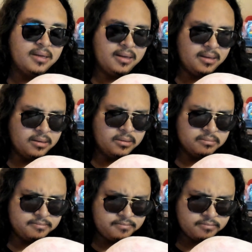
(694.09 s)

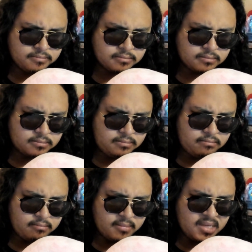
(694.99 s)

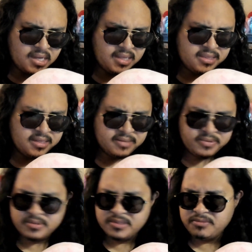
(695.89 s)
I think I've
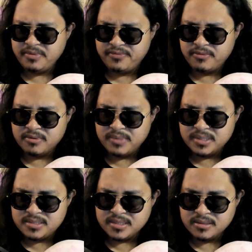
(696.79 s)
told this one before
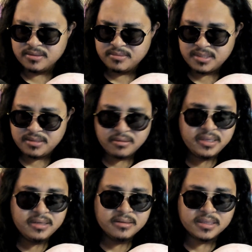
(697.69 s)
months ago, or a
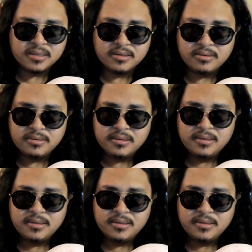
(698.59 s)
year ago.